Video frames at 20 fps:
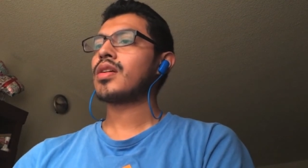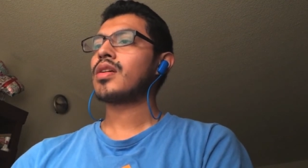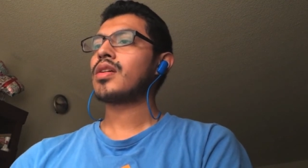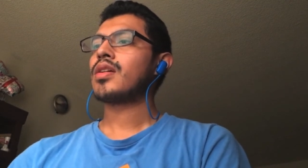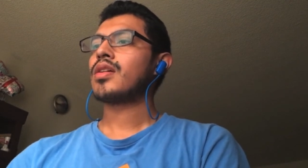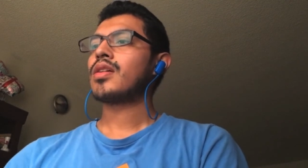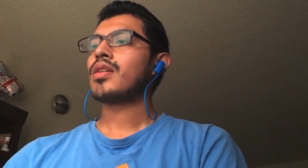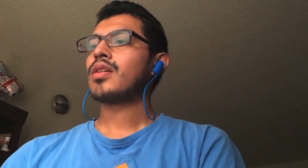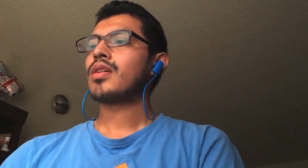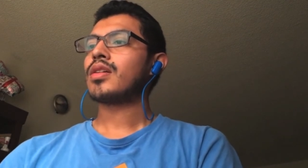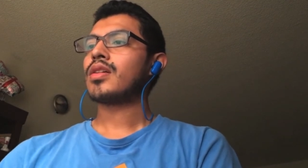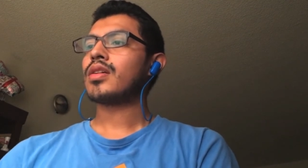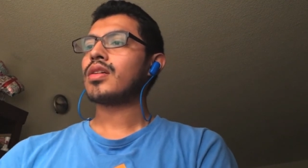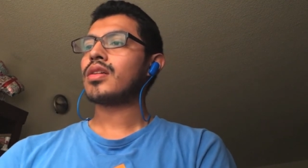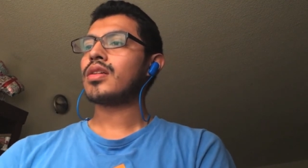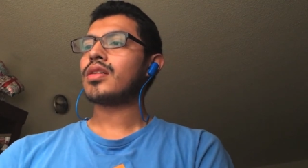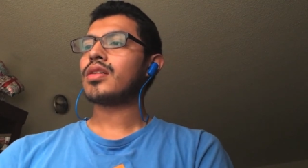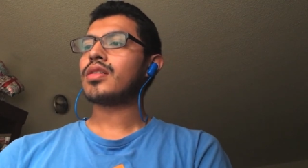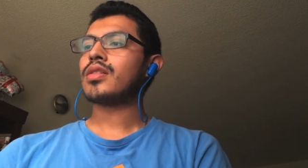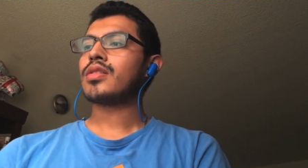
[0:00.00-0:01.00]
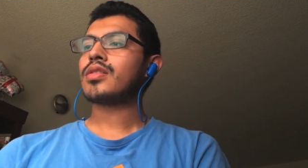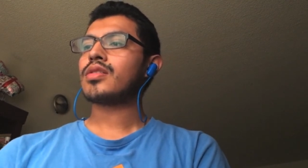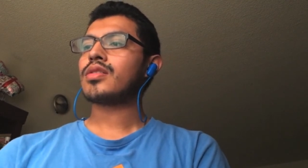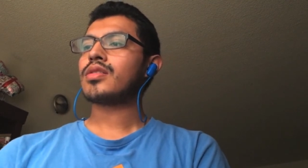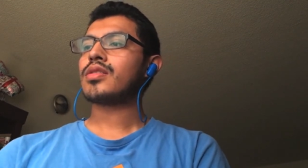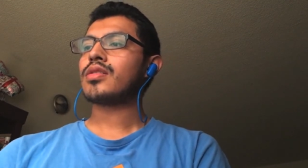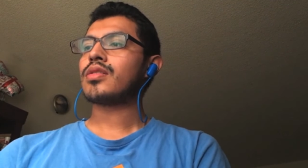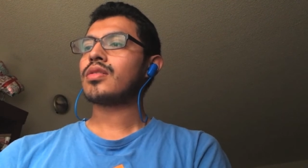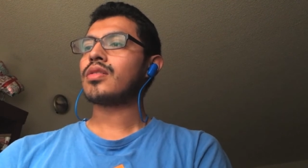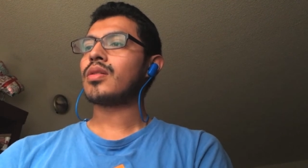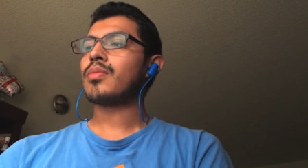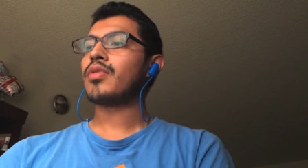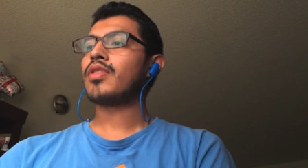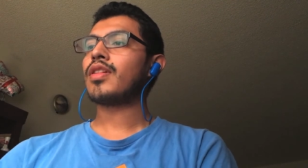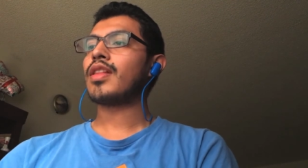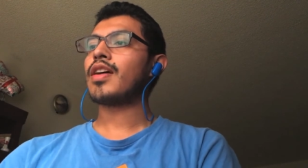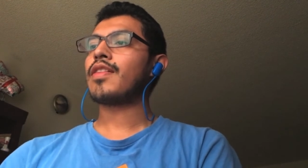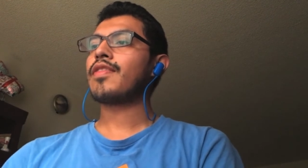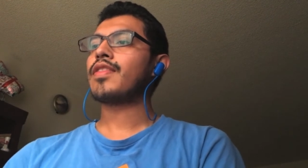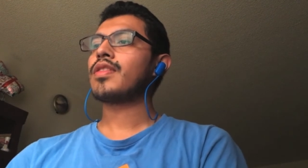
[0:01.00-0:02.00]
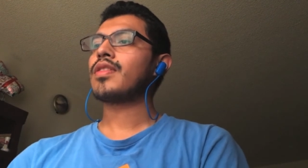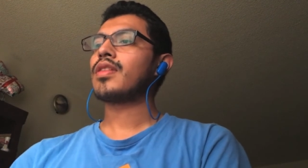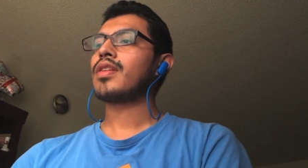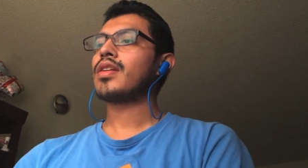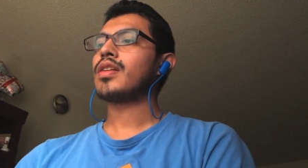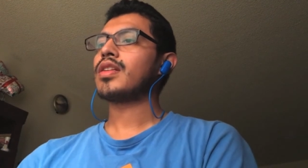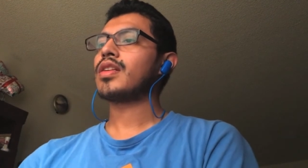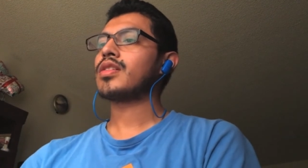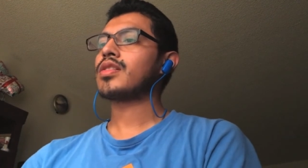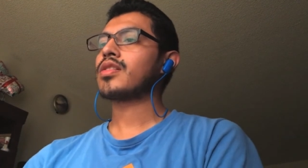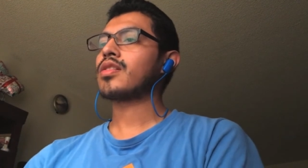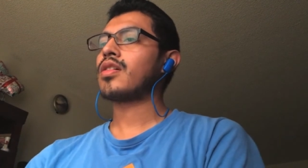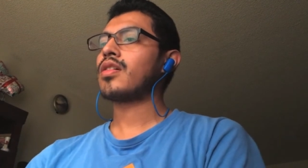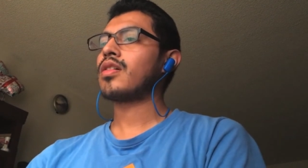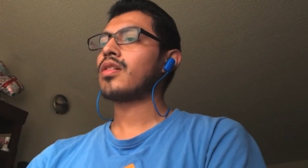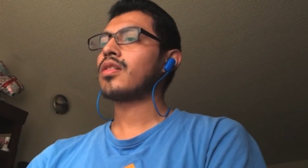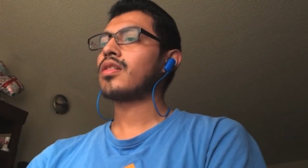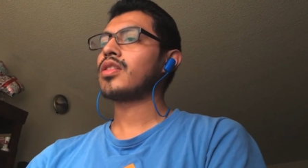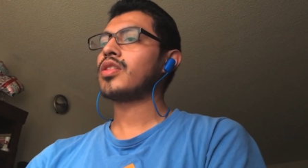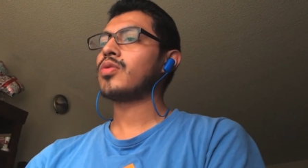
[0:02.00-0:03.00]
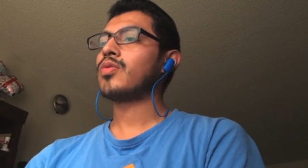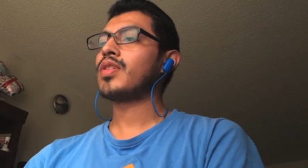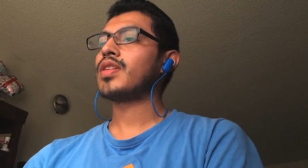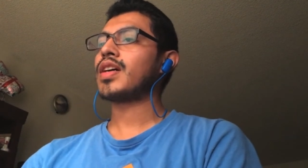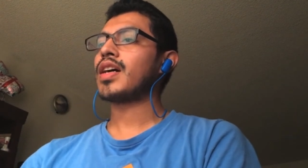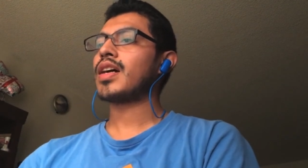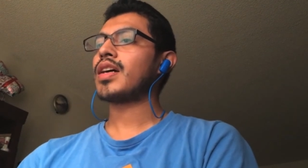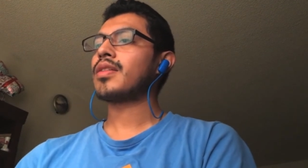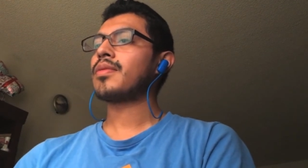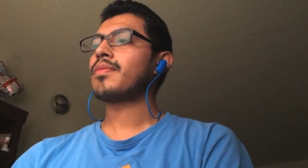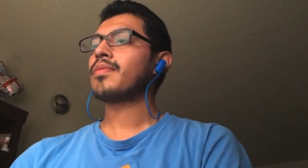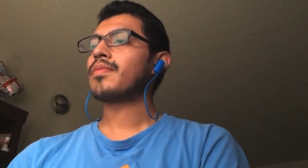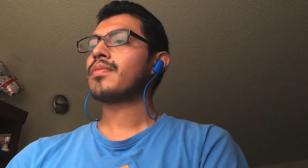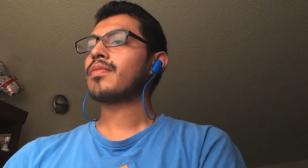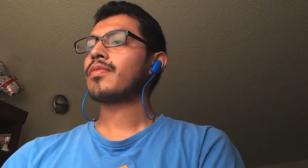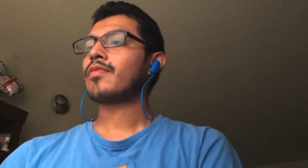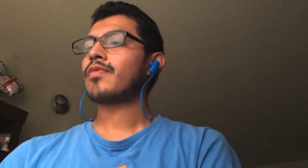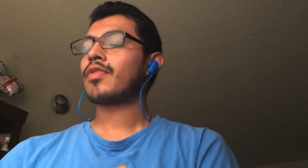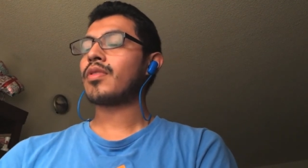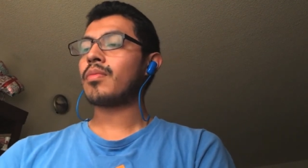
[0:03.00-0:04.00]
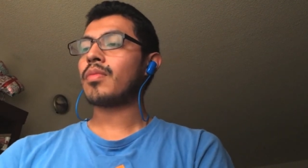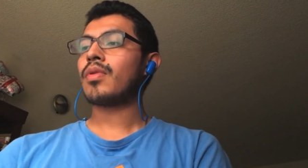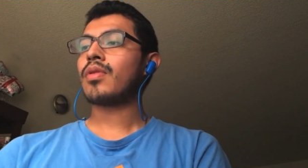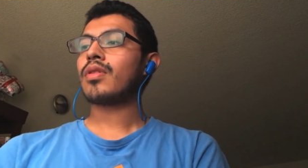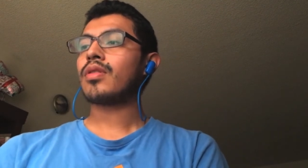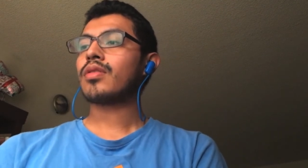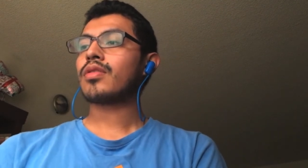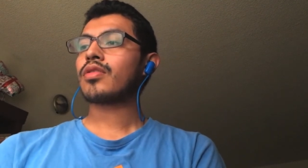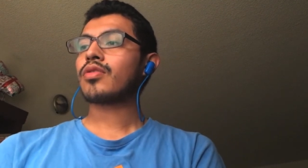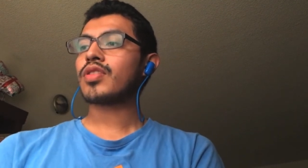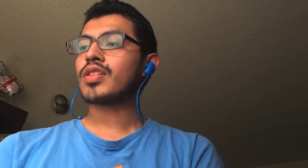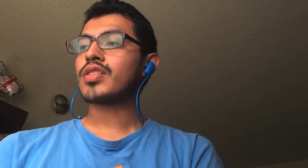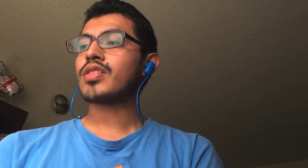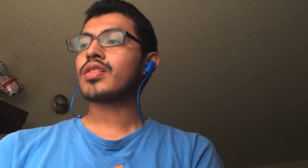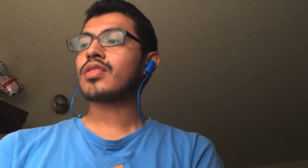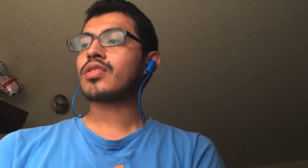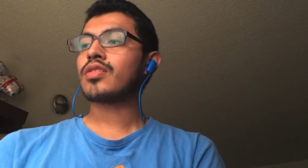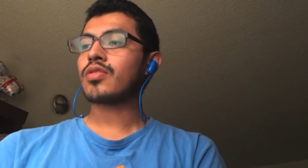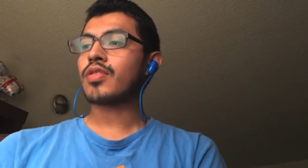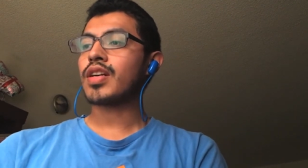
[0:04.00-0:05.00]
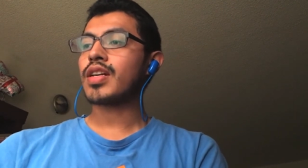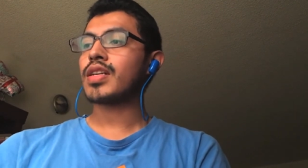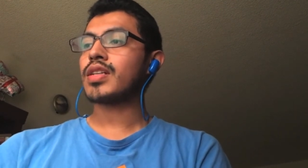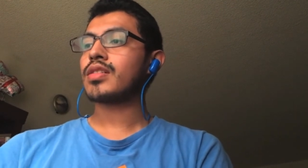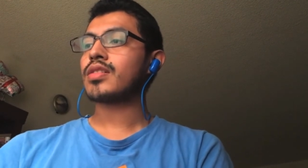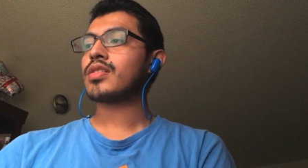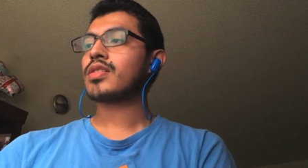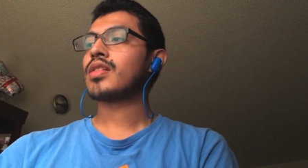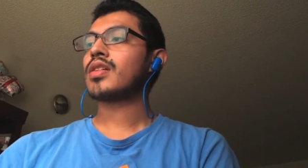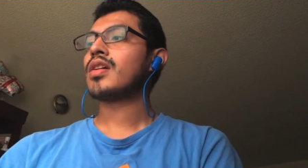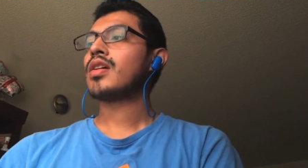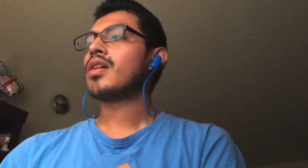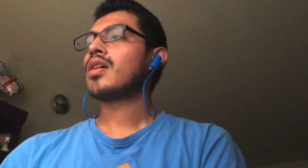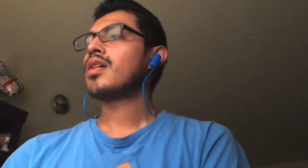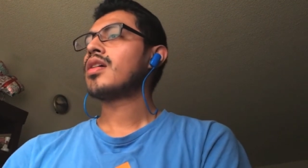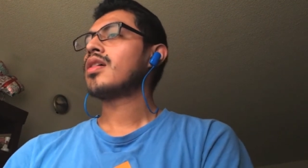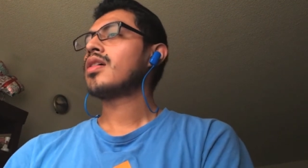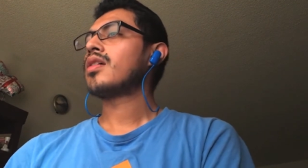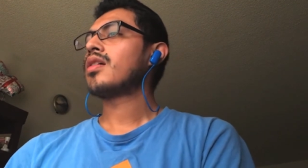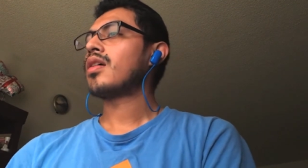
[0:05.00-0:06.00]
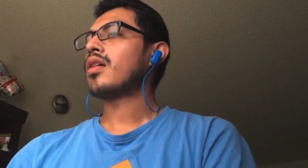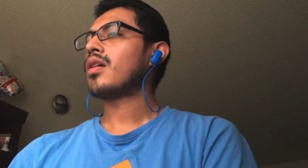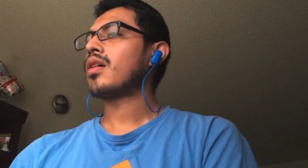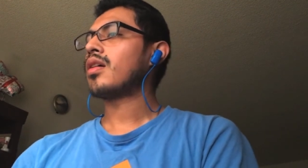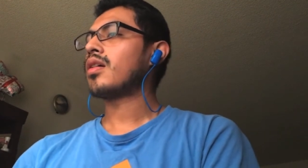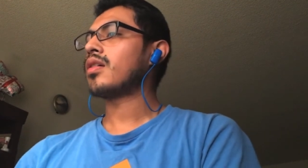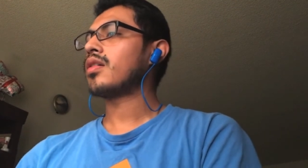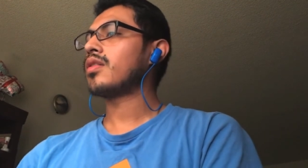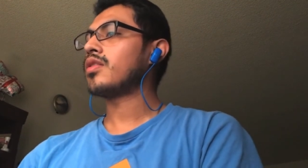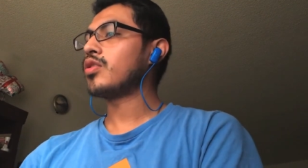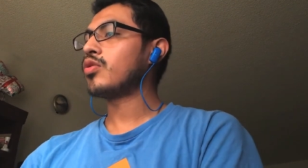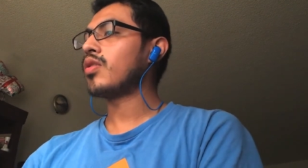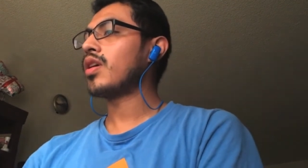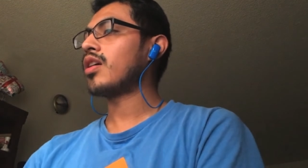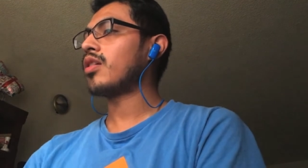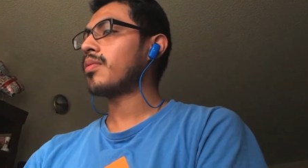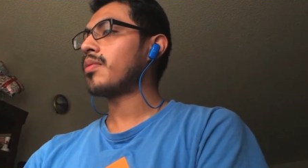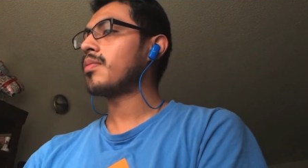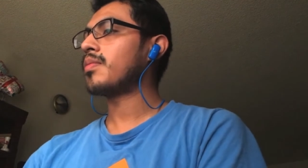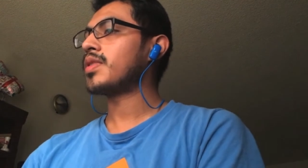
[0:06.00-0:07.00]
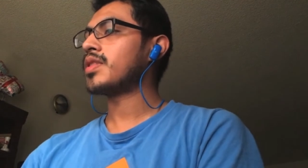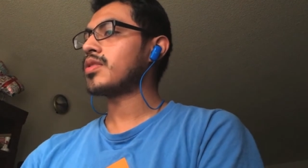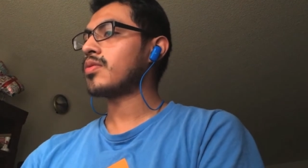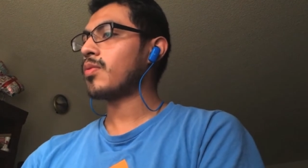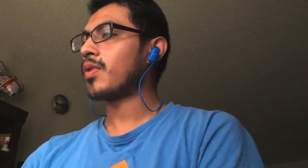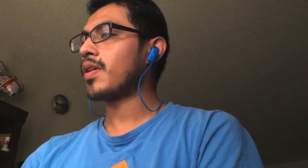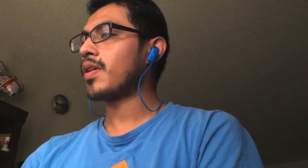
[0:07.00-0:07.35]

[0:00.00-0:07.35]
is number 11, and it's called You and I from Kristen Gray's new album as well.